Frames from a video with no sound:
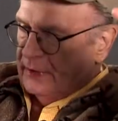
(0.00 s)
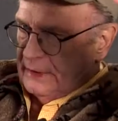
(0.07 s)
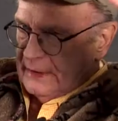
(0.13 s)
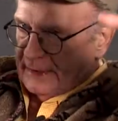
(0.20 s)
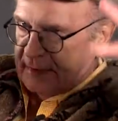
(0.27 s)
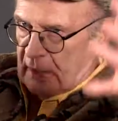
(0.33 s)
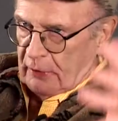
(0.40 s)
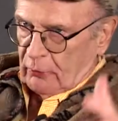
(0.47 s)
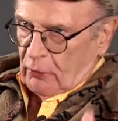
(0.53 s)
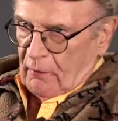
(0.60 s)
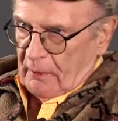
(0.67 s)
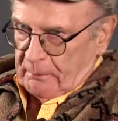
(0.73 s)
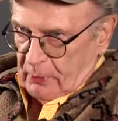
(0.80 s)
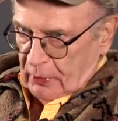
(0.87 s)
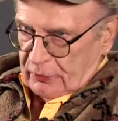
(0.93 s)
He designed all
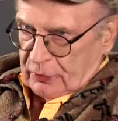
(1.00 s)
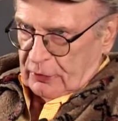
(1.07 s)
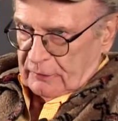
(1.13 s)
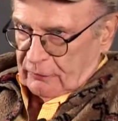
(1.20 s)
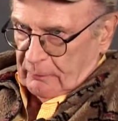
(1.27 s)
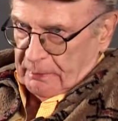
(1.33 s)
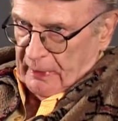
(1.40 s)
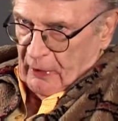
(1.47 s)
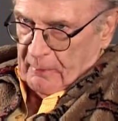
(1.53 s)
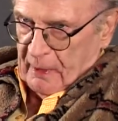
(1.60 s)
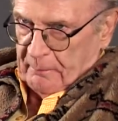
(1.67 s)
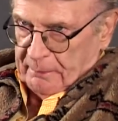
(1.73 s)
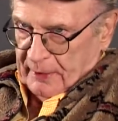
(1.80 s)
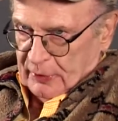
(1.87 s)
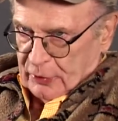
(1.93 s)
the posters for
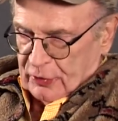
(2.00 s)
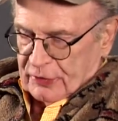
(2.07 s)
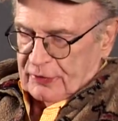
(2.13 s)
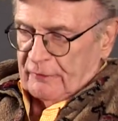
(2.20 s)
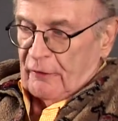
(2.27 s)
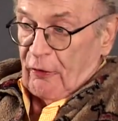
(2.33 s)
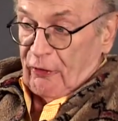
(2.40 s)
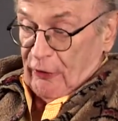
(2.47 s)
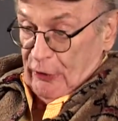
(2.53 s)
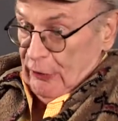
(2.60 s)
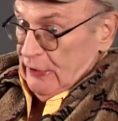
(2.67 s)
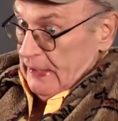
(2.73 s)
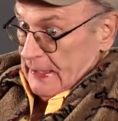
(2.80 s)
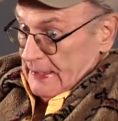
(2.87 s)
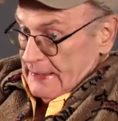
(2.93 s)
Paramount Pictures in the
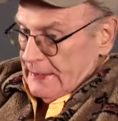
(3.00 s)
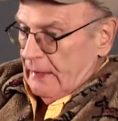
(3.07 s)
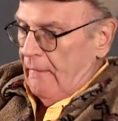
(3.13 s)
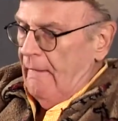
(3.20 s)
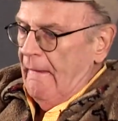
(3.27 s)
30s.